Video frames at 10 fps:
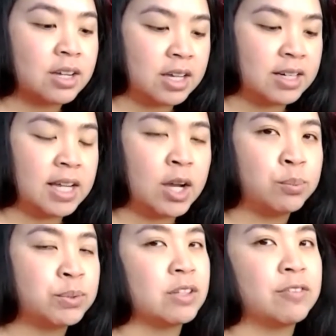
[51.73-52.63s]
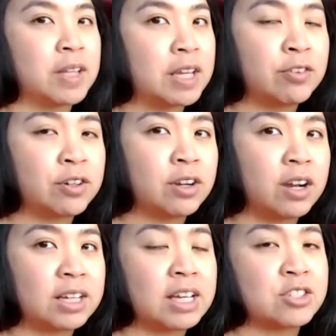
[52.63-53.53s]
and it helps the flavor
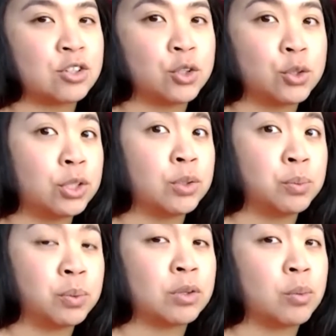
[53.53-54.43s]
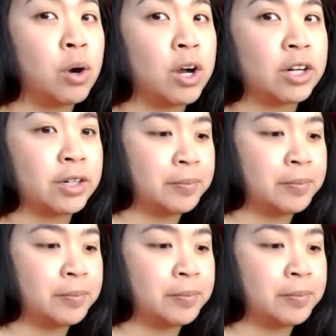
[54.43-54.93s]
not get diluted with the water.